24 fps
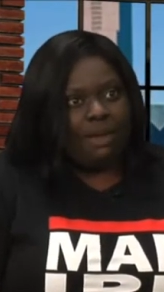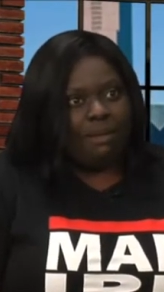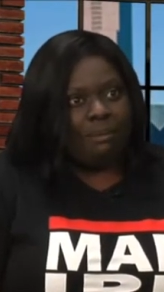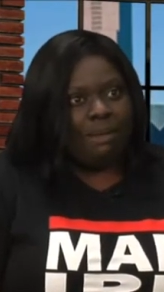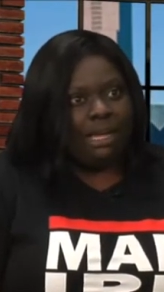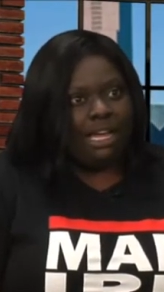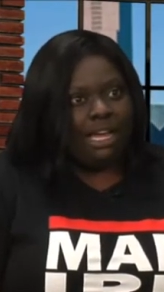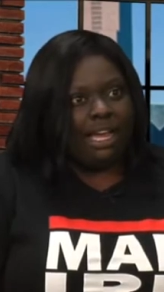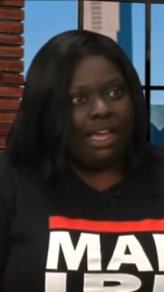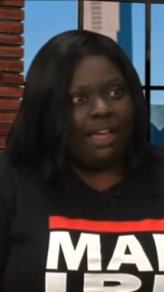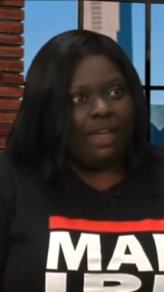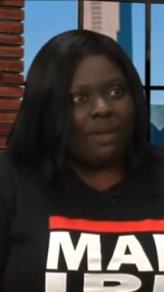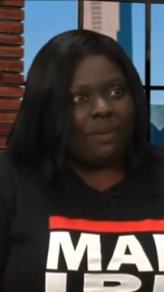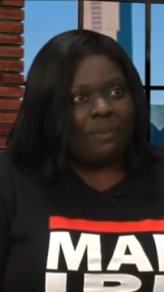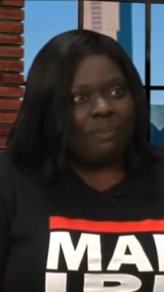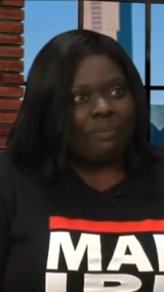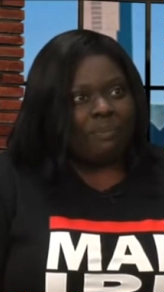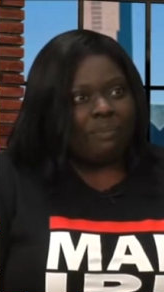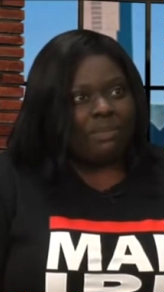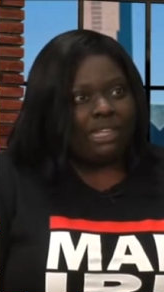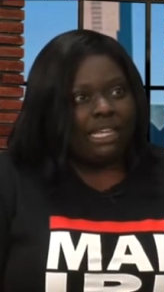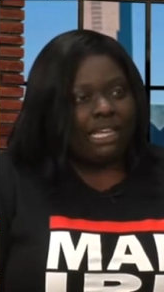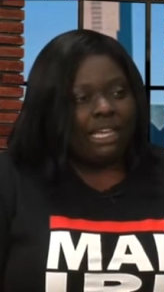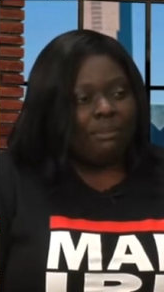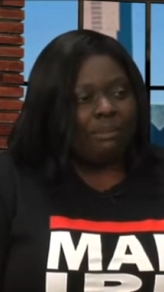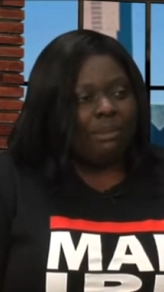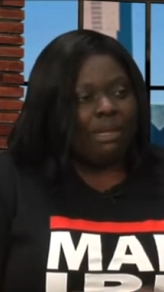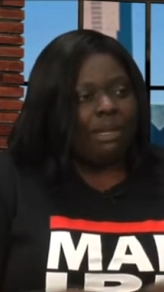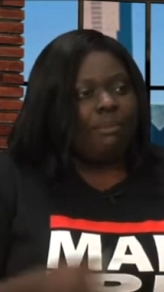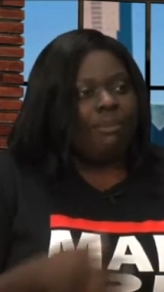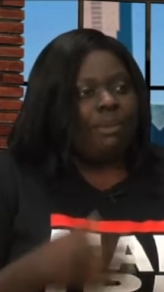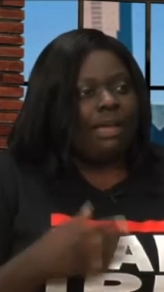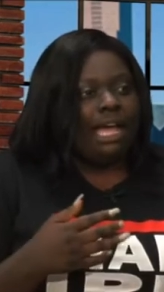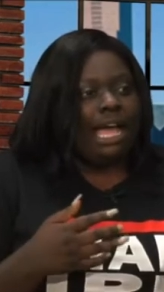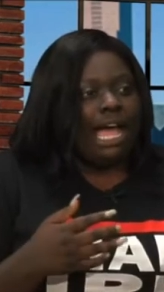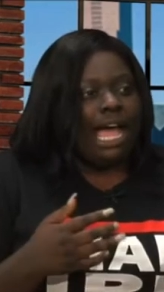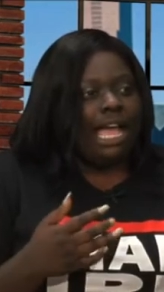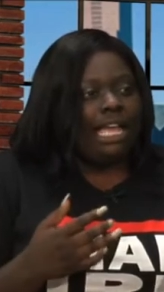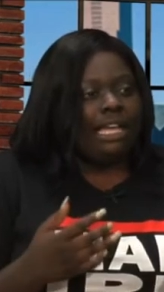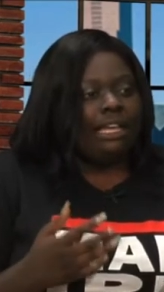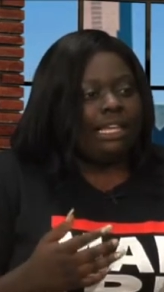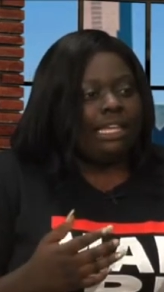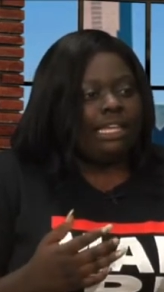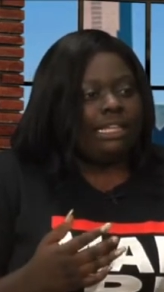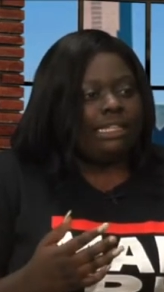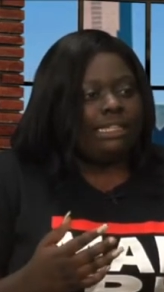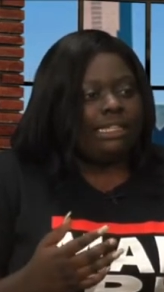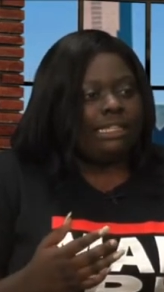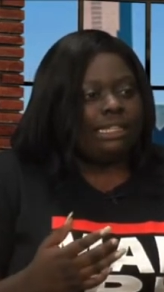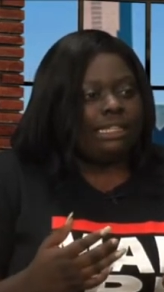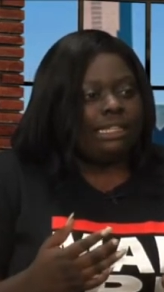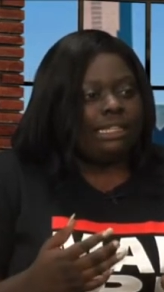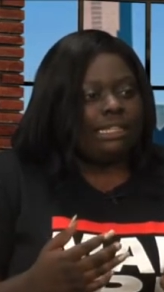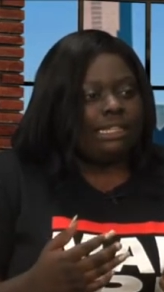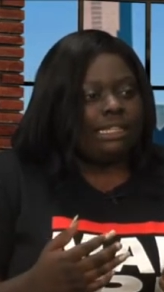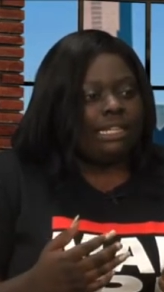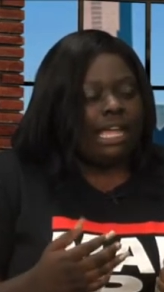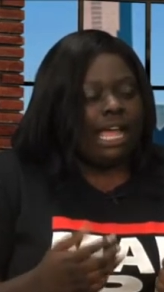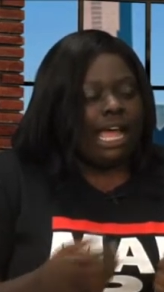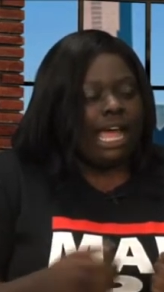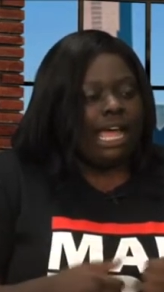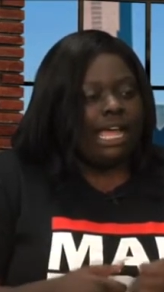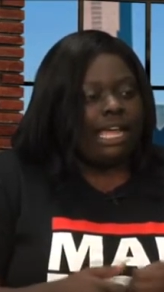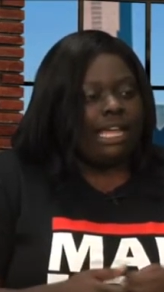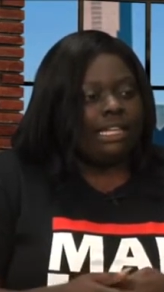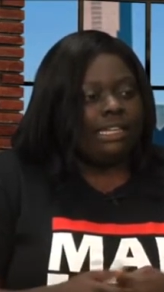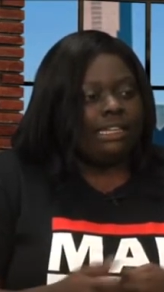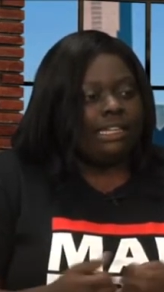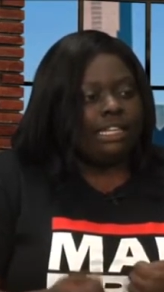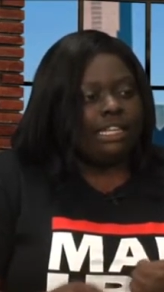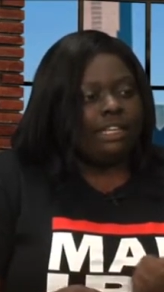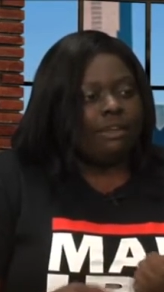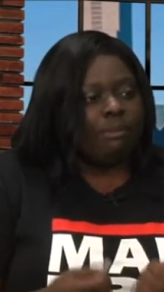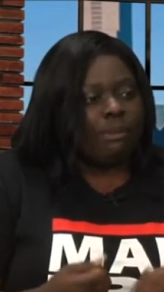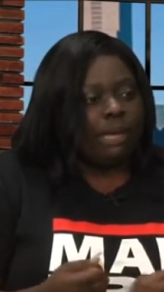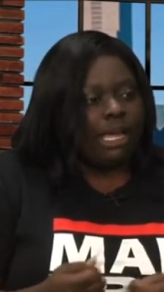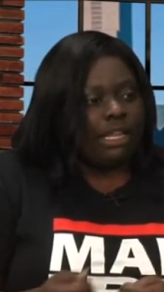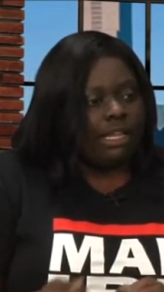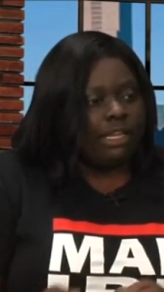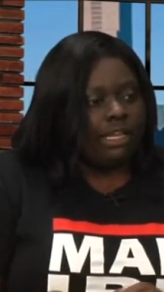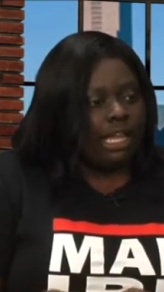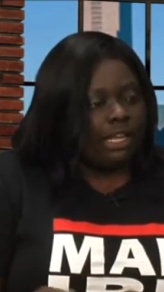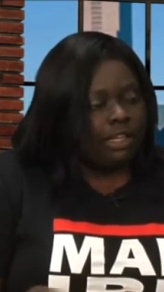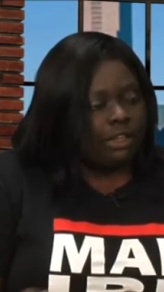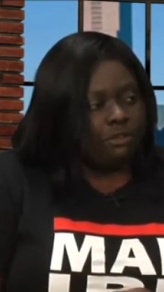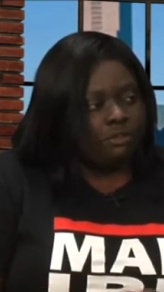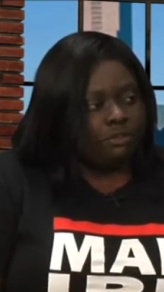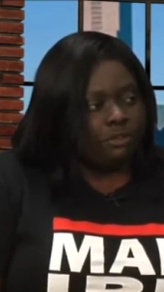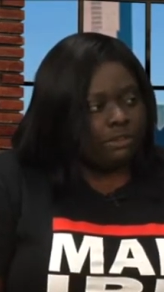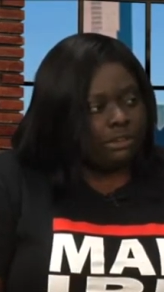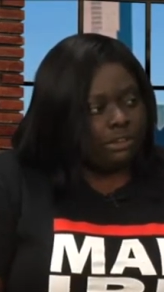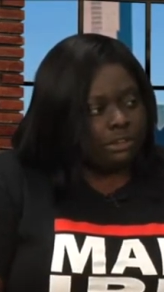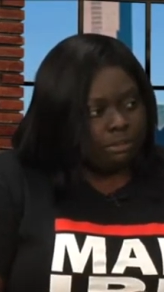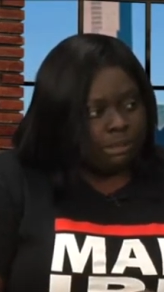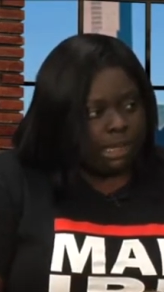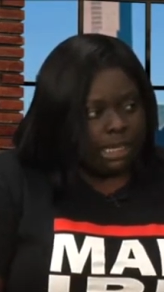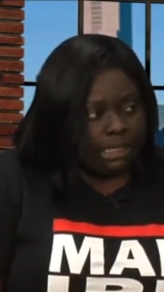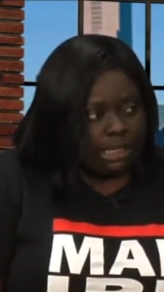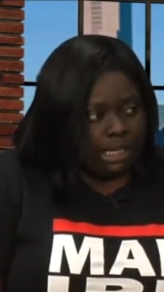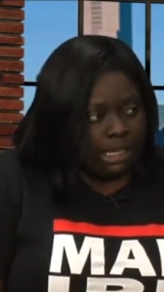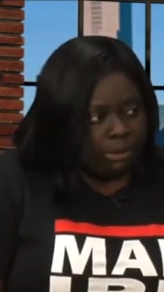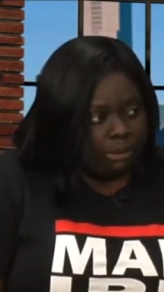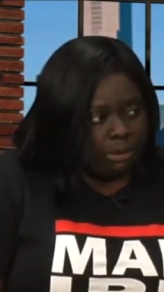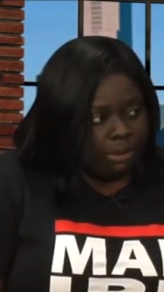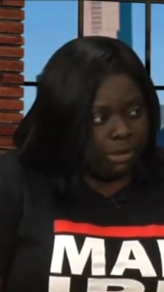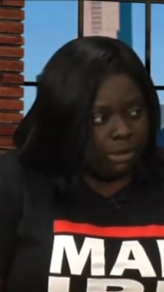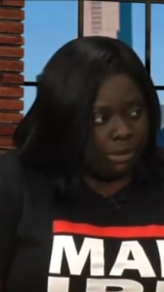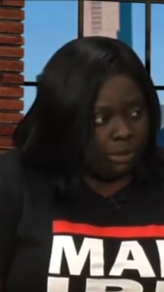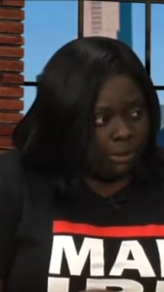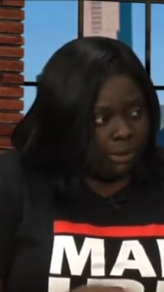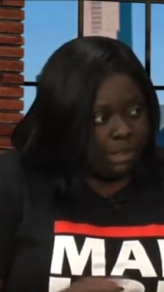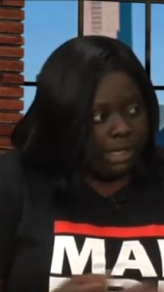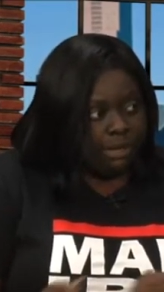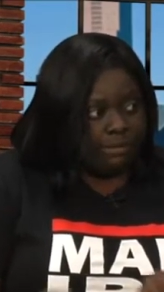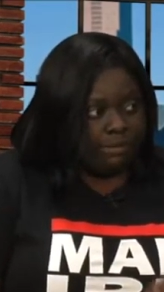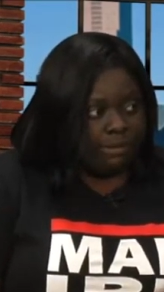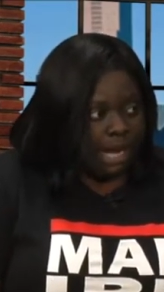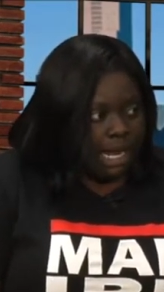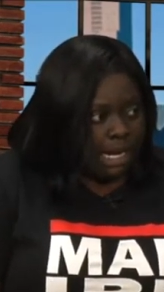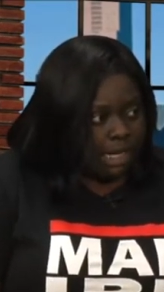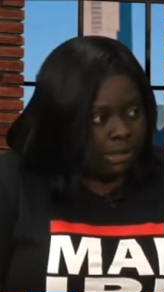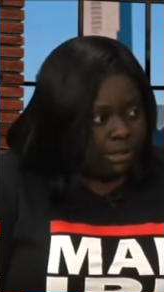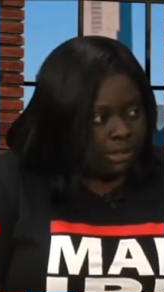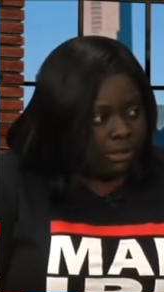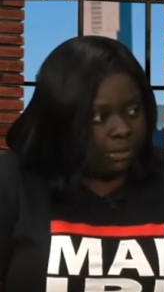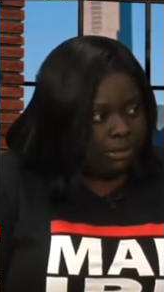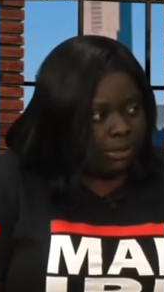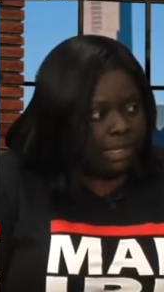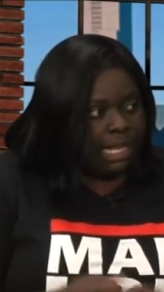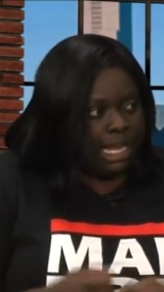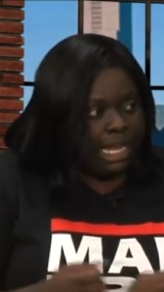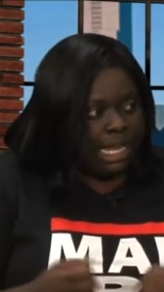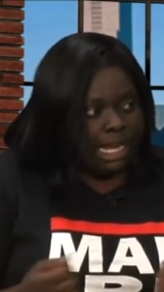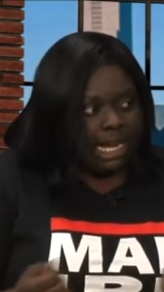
But I lead by like the fruits of my labor or whatever I do,